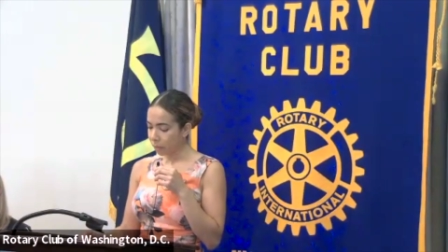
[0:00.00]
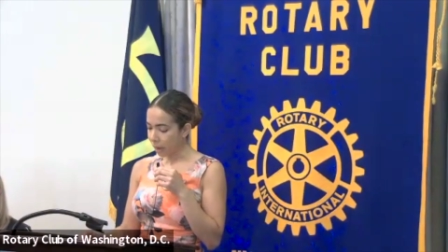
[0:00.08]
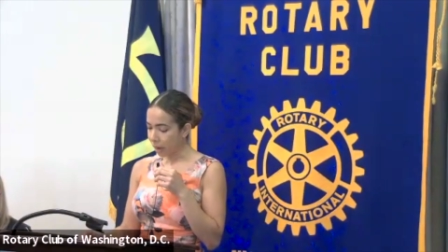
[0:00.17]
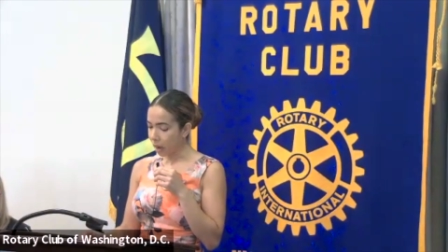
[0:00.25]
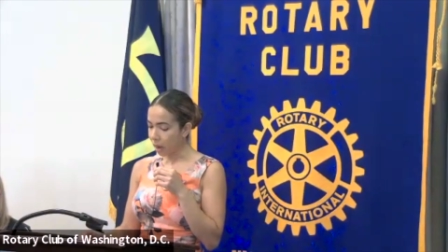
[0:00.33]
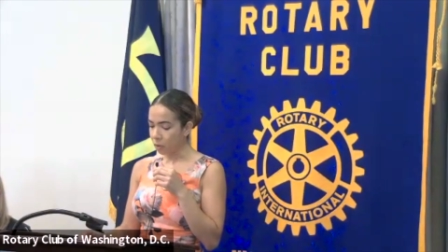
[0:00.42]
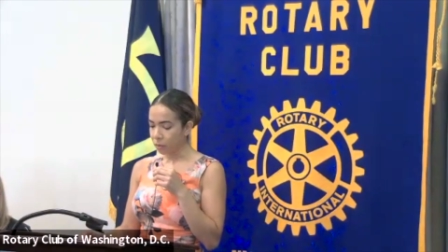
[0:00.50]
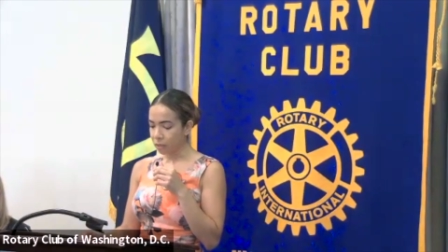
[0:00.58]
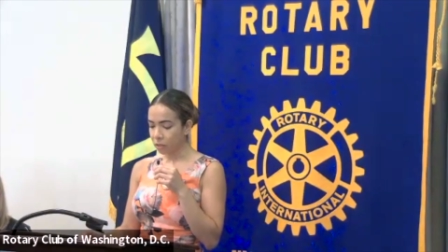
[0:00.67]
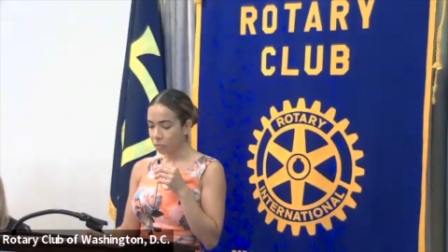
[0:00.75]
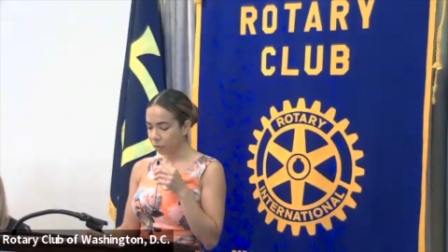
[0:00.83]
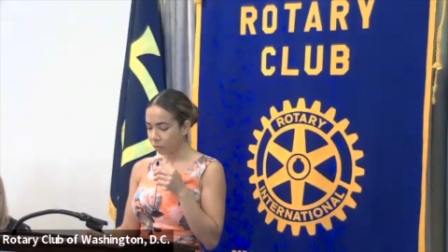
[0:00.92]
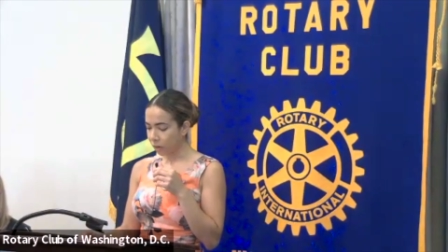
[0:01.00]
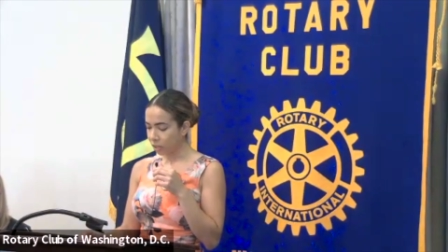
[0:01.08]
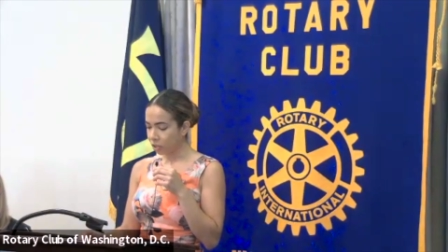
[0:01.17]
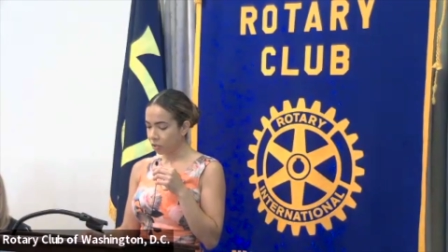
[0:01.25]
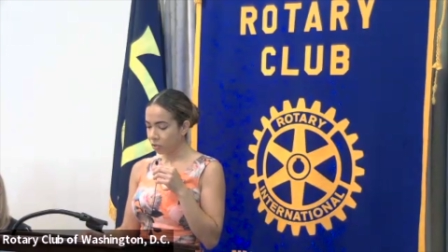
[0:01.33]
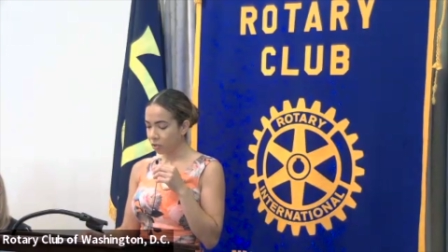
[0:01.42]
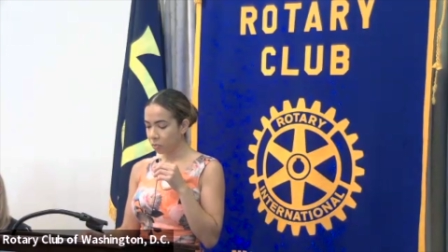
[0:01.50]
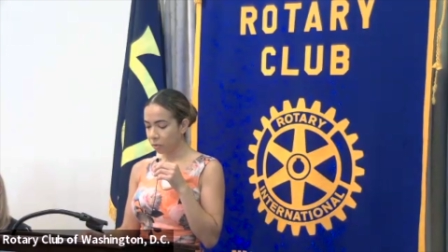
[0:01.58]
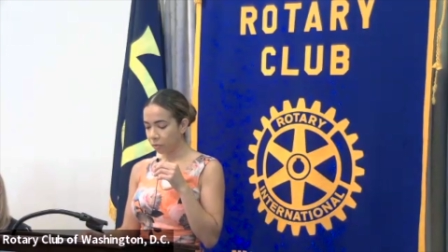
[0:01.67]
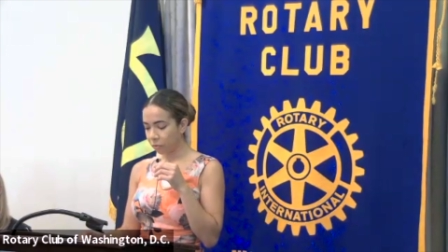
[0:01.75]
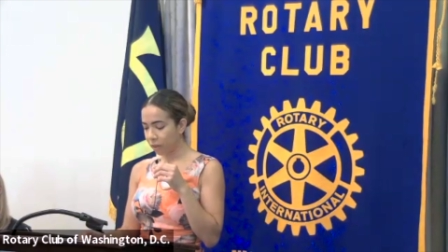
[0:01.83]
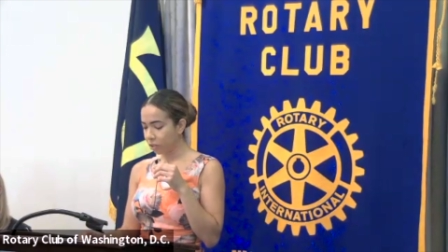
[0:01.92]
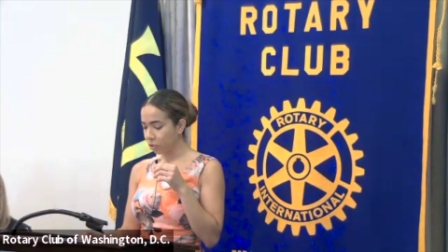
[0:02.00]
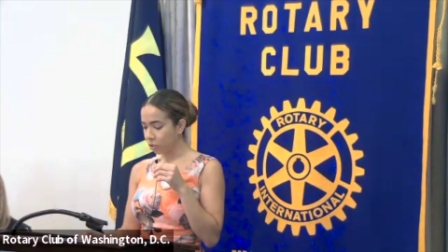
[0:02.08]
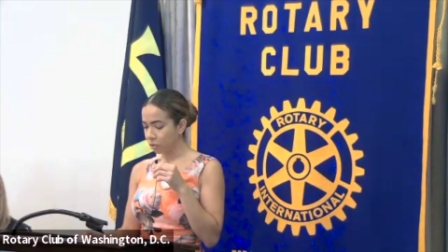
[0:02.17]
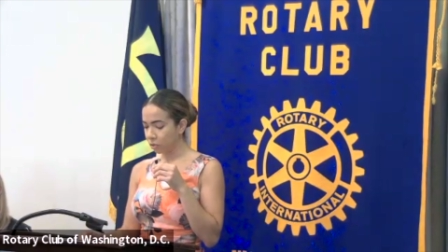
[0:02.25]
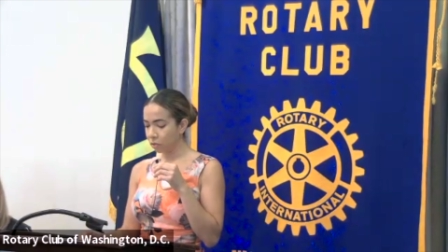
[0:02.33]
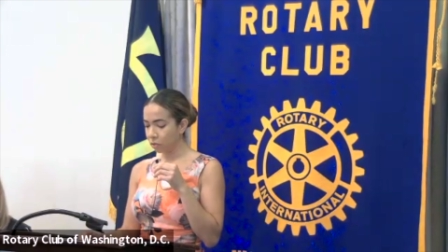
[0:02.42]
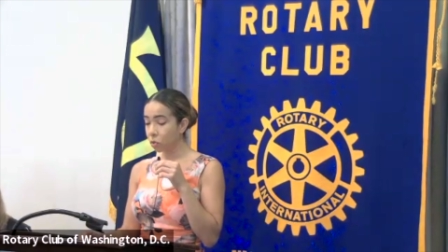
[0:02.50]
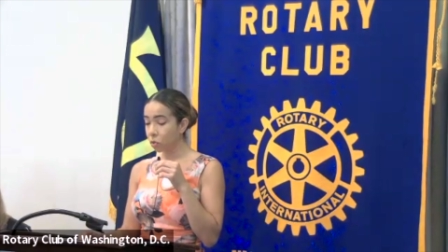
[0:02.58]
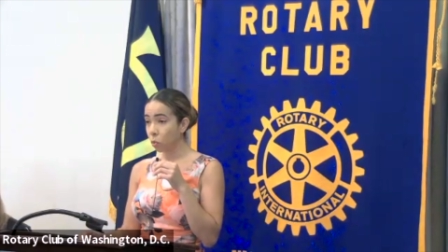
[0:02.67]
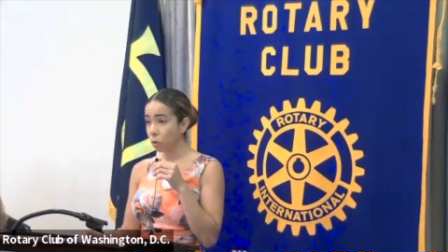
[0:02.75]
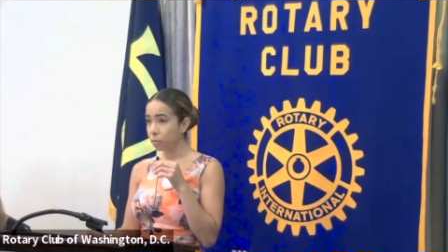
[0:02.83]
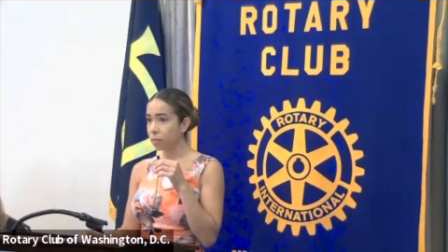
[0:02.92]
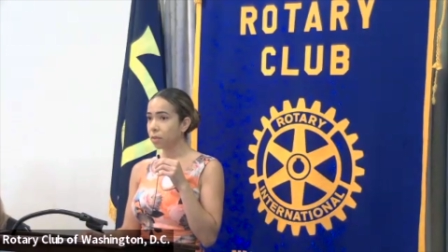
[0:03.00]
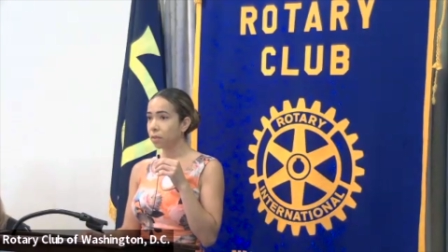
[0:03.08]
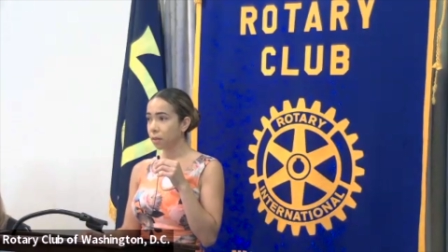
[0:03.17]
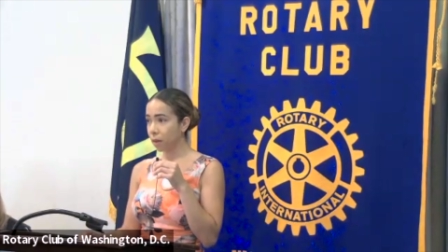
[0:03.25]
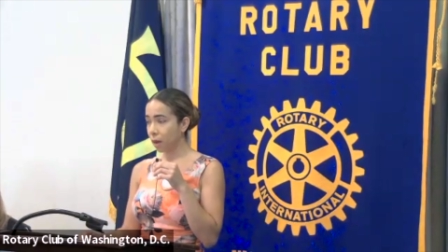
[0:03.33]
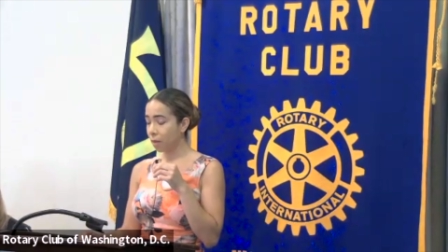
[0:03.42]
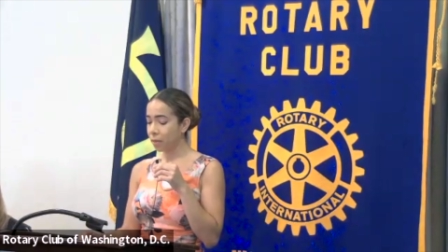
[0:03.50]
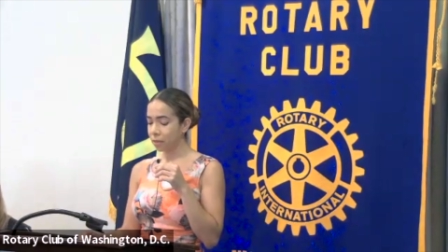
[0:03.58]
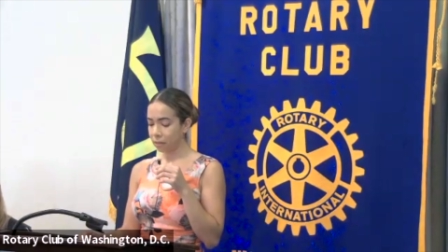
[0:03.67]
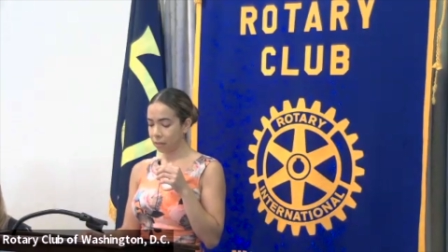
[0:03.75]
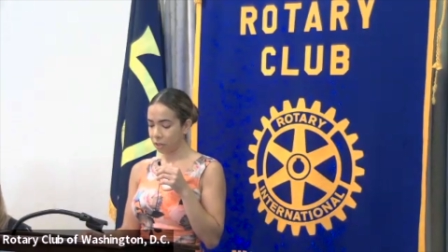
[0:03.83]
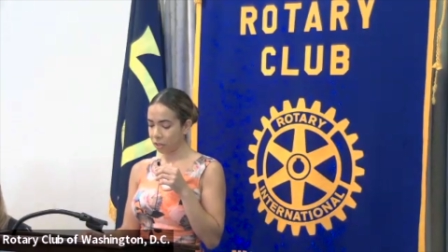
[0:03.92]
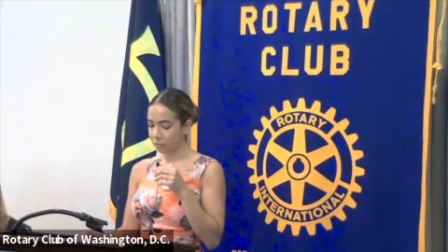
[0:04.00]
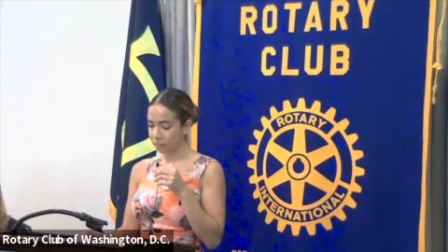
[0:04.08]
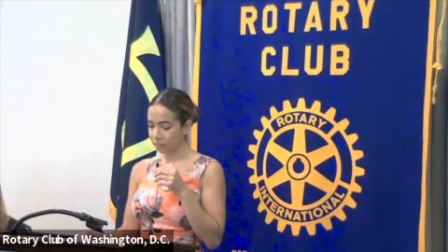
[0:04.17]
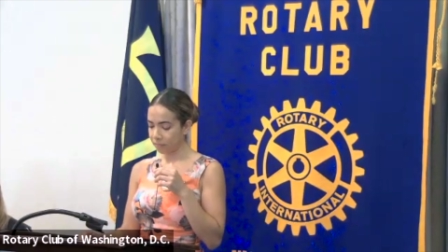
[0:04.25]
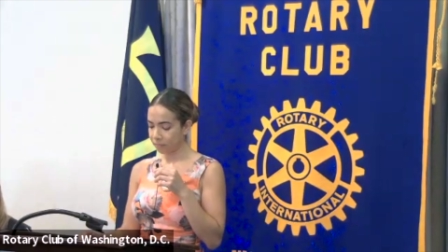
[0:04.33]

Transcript: Black Iowans, professionals, professors swarmed the comments section.